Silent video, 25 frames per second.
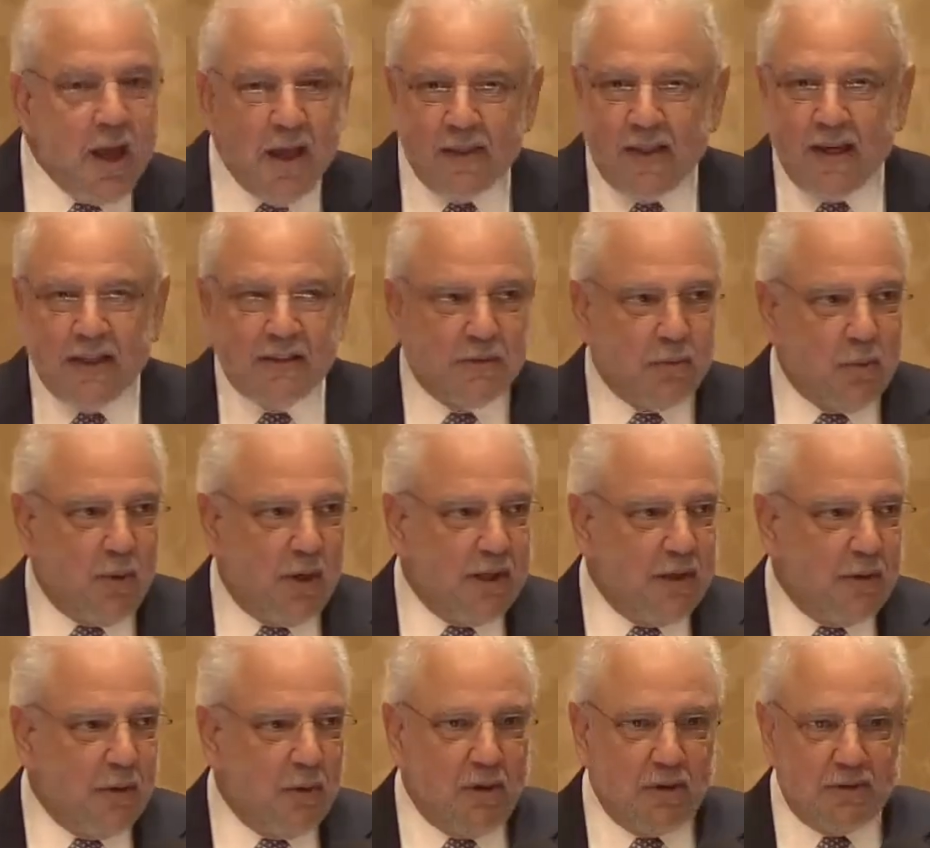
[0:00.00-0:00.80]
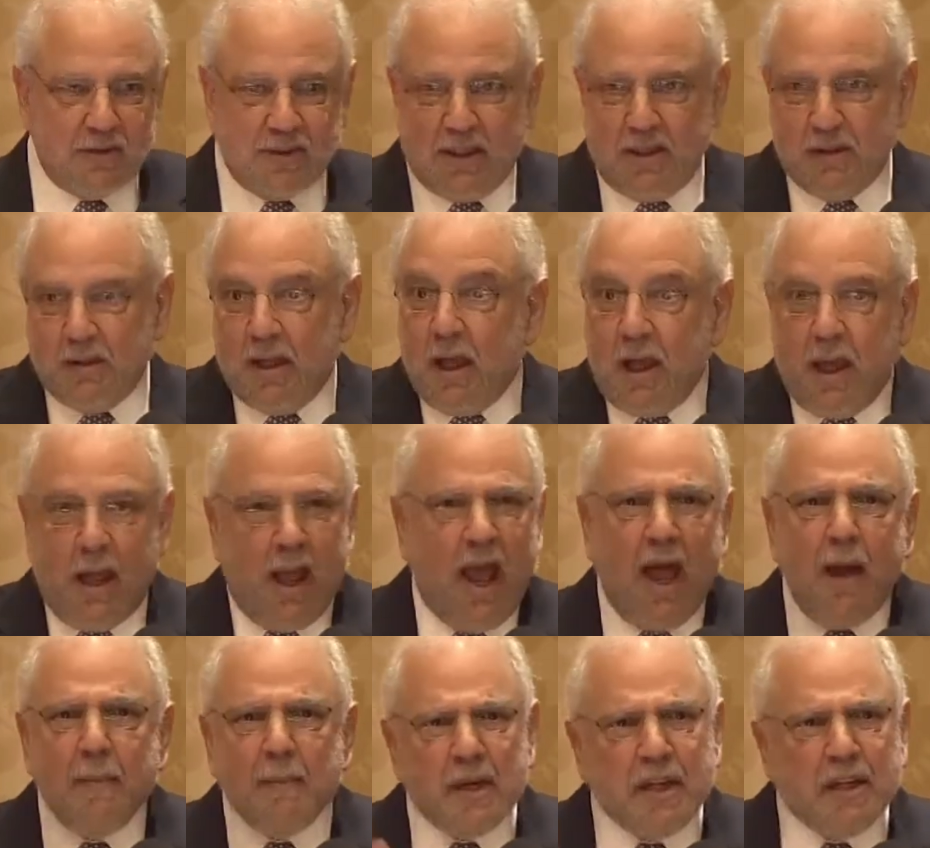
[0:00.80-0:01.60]
That's why you all tell,
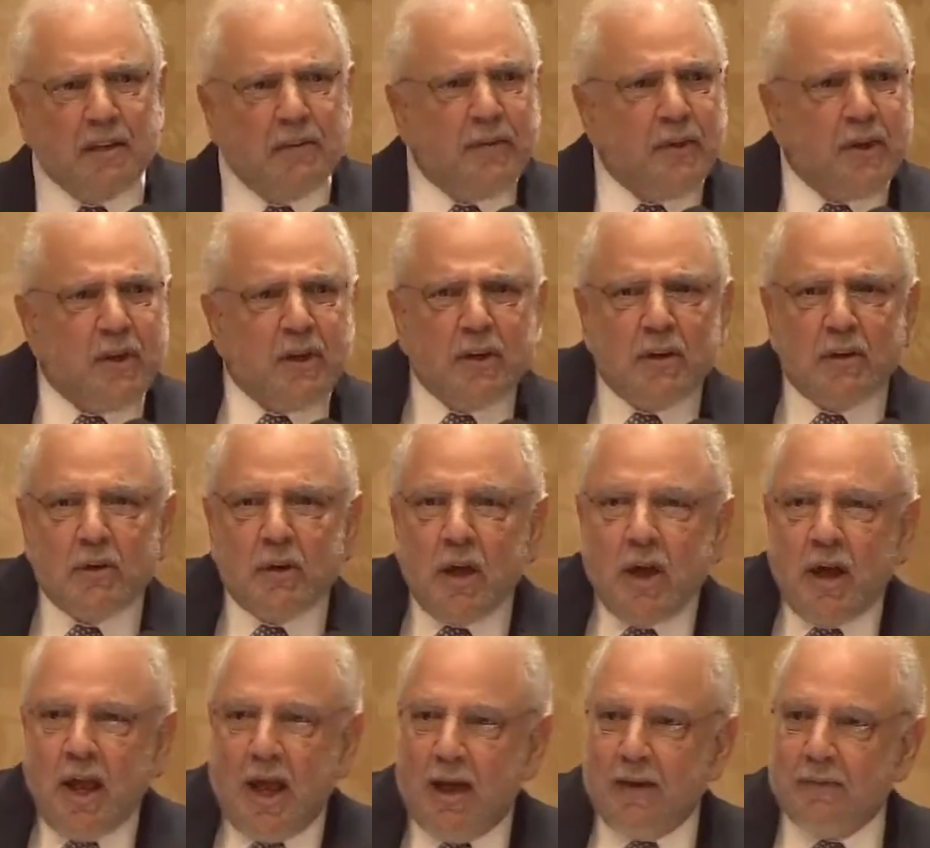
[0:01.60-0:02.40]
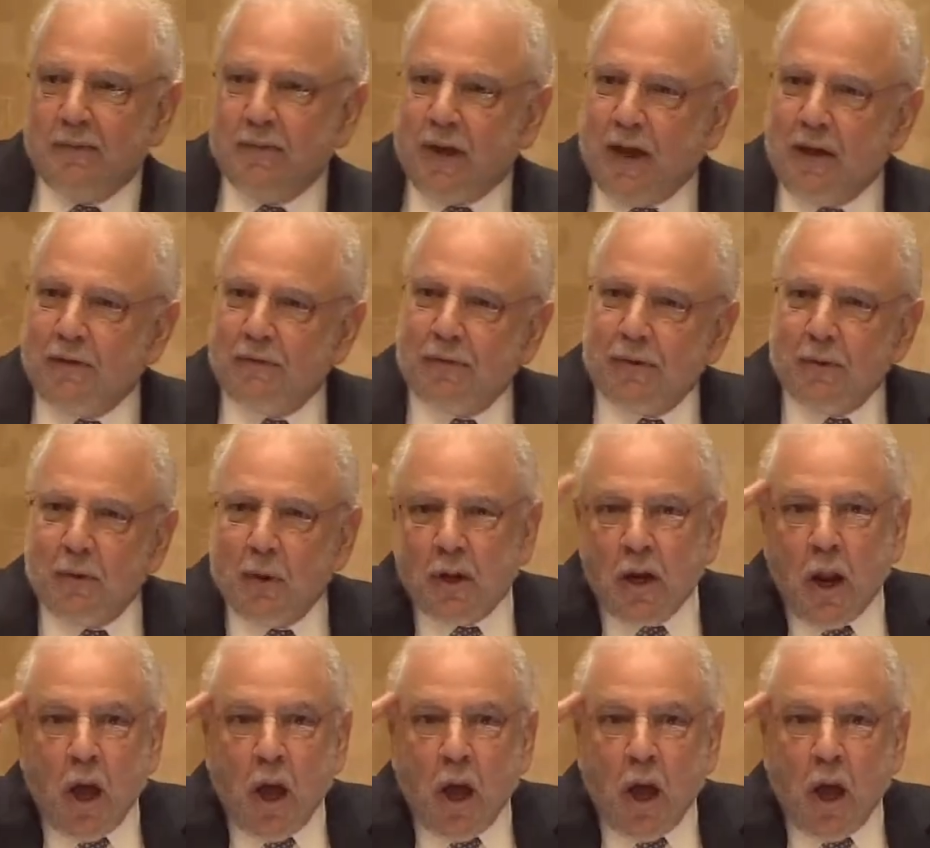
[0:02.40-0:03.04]
how many of you here have, have thought,